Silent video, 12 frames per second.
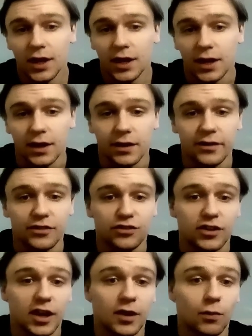
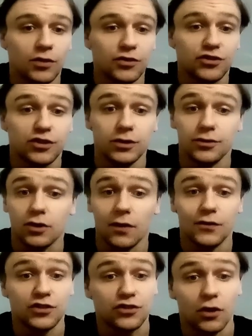is once you've got
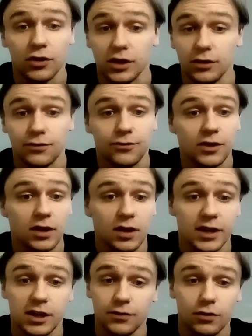the song, you feel
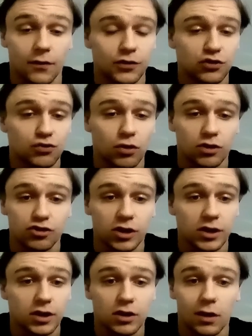like you've got the
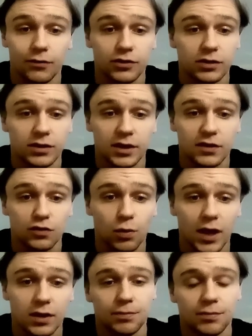structure confidently as
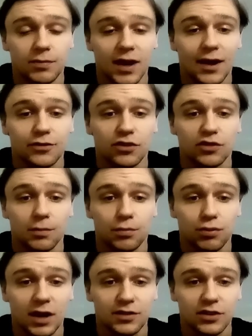well, after some
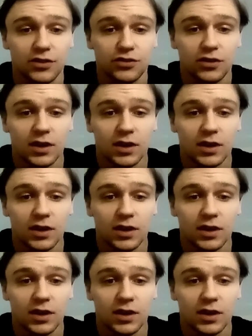practice,